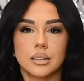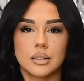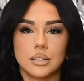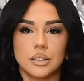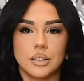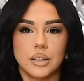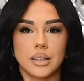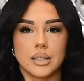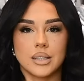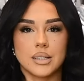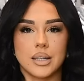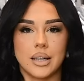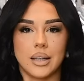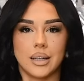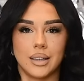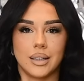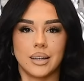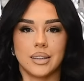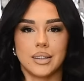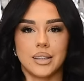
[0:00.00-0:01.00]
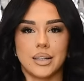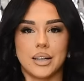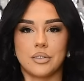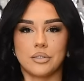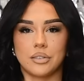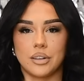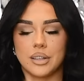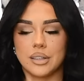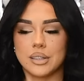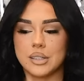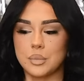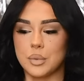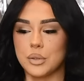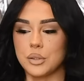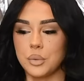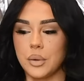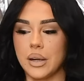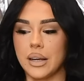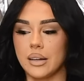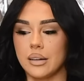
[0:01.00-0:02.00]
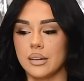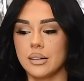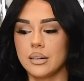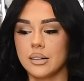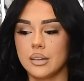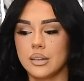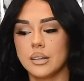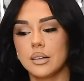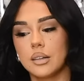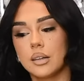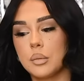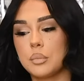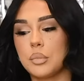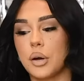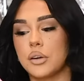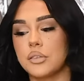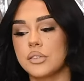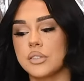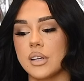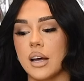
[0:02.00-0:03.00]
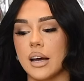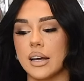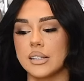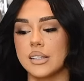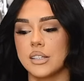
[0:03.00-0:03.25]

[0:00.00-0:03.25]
you can see the difference between both sides.